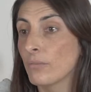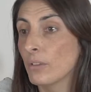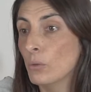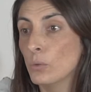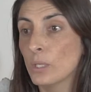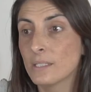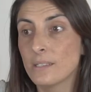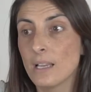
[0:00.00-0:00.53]

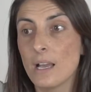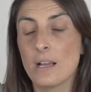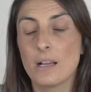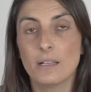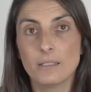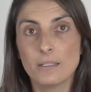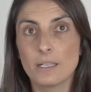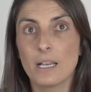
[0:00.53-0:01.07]
If we
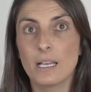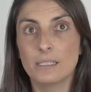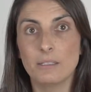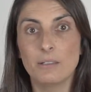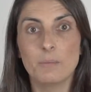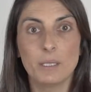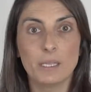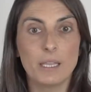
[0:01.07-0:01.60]
close
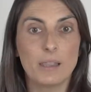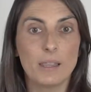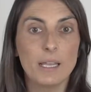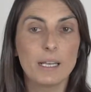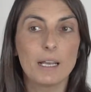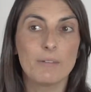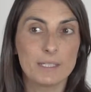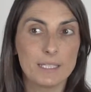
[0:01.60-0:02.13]
the
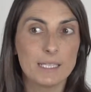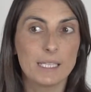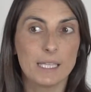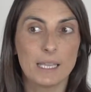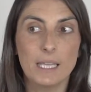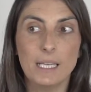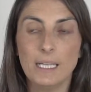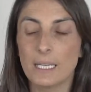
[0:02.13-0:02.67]
aperture
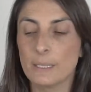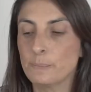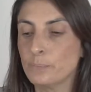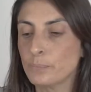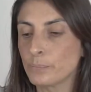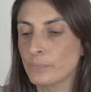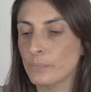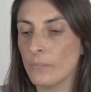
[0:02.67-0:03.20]
too
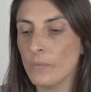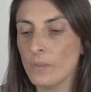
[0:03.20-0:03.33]
much.